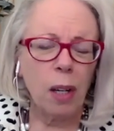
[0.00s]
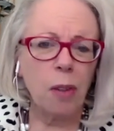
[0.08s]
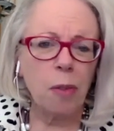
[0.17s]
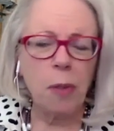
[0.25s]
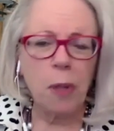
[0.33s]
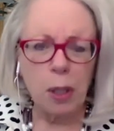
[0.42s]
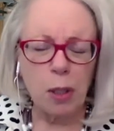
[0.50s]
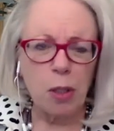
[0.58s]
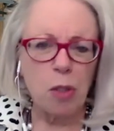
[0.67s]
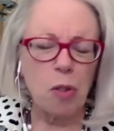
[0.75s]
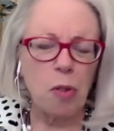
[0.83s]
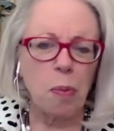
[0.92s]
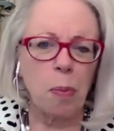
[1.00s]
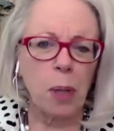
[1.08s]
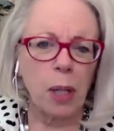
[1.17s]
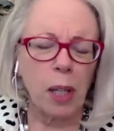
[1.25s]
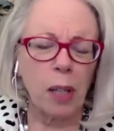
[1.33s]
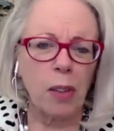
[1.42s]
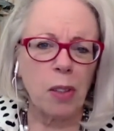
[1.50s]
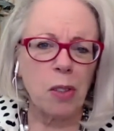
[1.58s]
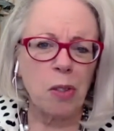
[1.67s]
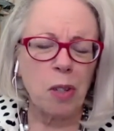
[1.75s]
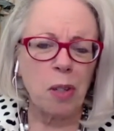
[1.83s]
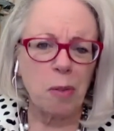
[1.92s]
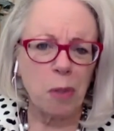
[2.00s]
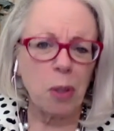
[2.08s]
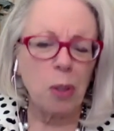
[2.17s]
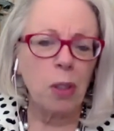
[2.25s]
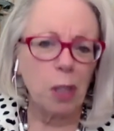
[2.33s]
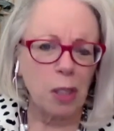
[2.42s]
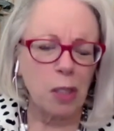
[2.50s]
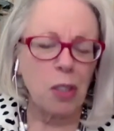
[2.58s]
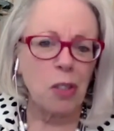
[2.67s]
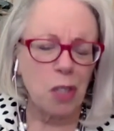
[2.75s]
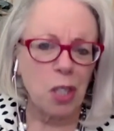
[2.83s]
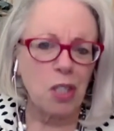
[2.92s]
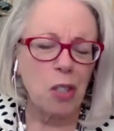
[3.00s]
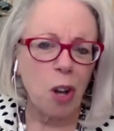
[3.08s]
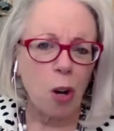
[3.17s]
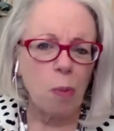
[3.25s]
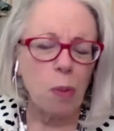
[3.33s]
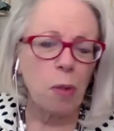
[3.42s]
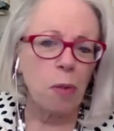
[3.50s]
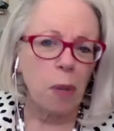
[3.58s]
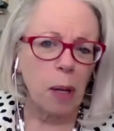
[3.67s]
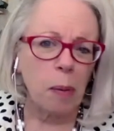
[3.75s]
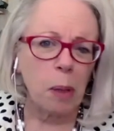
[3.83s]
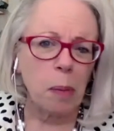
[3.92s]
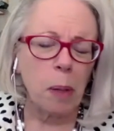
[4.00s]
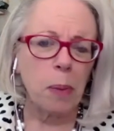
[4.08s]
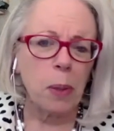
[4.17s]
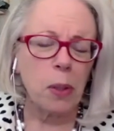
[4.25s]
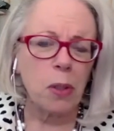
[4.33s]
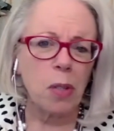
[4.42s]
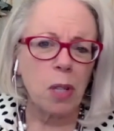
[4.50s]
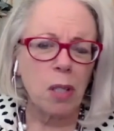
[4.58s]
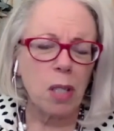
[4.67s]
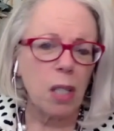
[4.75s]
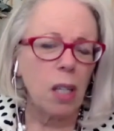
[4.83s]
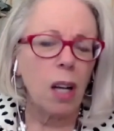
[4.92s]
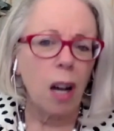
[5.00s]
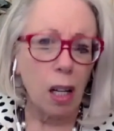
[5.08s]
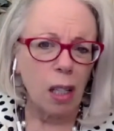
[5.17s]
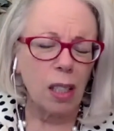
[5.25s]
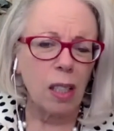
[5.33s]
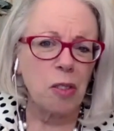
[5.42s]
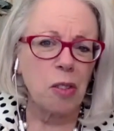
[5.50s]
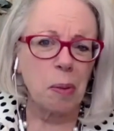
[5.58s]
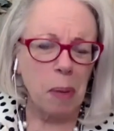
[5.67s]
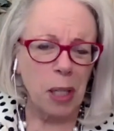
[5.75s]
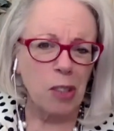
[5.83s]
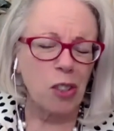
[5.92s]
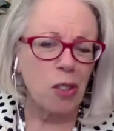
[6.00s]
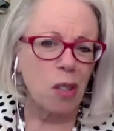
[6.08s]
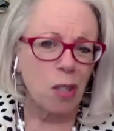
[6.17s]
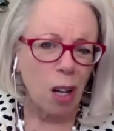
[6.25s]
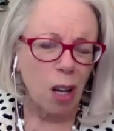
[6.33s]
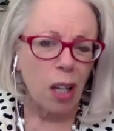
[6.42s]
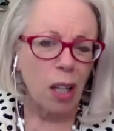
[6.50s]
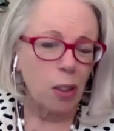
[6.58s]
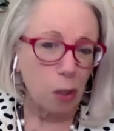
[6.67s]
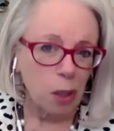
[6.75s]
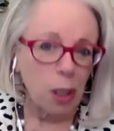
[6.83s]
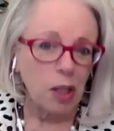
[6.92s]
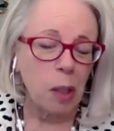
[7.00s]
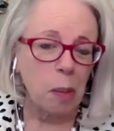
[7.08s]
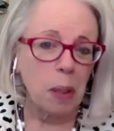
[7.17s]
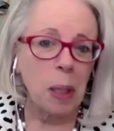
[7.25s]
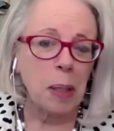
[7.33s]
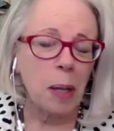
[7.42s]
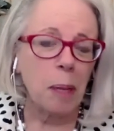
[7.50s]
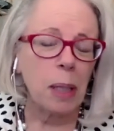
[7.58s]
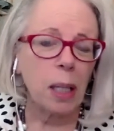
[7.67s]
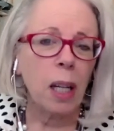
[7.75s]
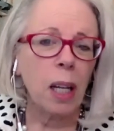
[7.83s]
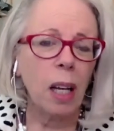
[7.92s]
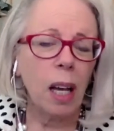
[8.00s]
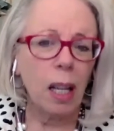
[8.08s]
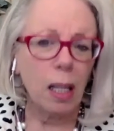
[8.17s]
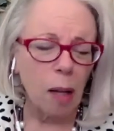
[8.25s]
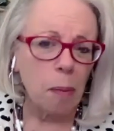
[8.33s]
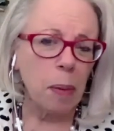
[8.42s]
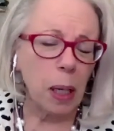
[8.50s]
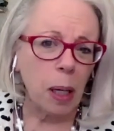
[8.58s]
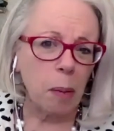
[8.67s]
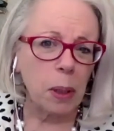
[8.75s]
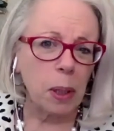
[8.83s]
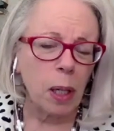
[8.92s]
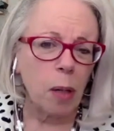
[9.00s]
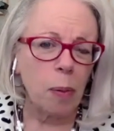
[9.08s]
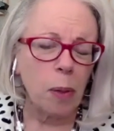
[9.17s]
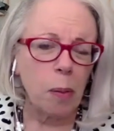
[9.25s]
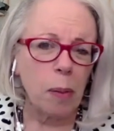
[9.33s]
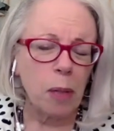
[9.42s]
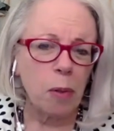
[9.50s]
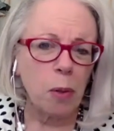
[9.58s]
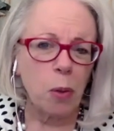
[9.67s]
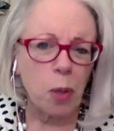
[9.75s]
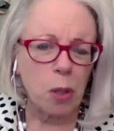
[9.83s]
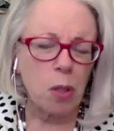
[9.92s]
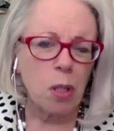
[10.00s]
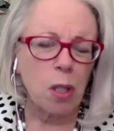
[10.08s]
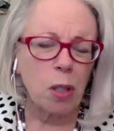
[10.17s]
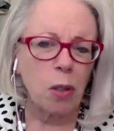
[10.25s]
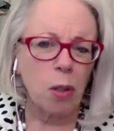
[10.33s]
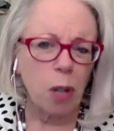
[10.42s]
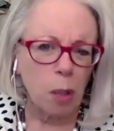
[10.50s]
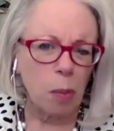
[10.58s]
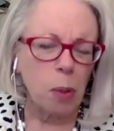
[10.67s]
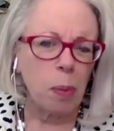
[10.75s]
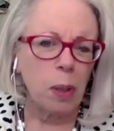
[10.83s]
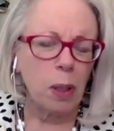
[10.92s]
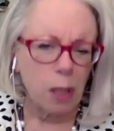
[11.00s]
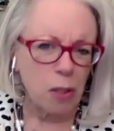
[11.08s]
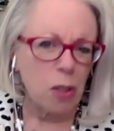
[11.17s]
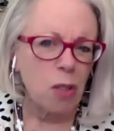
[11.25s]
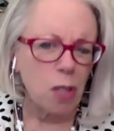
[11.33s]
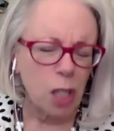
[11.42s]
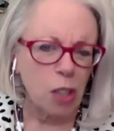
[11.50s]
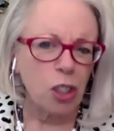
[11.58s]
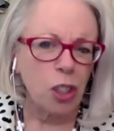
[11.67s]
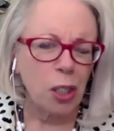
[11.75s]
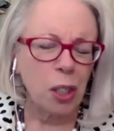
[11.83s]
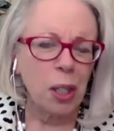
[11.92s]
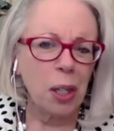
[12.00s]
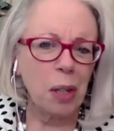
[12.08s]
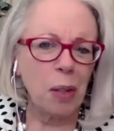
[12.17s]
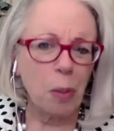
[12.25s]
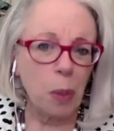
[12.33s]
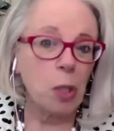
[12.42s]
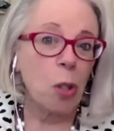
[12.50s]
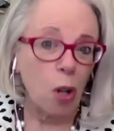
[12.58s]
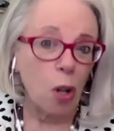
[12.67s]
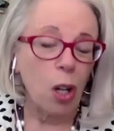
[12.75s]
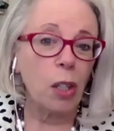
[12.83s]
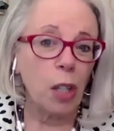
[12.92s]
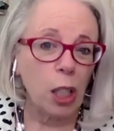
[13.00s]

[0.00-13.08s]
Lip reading: The fears of bringing this virulent disease home to family members, seeing colleagues and patients die early in the pandemic and not being able to help them, and of course, the incredible politicization that we saw